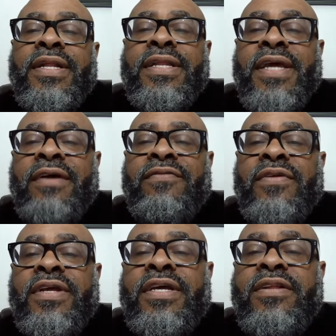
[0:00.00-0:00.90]

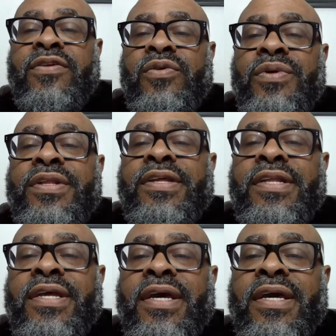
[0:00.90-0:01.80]
Definitely do it
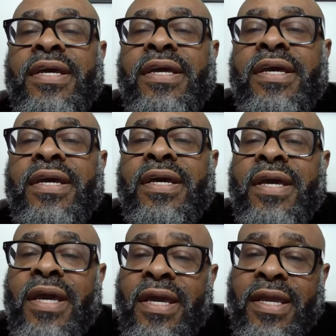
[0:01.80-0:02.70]
today.
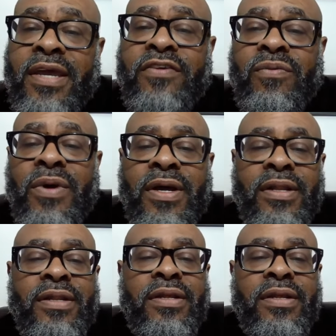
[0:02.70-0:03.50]
And guess what?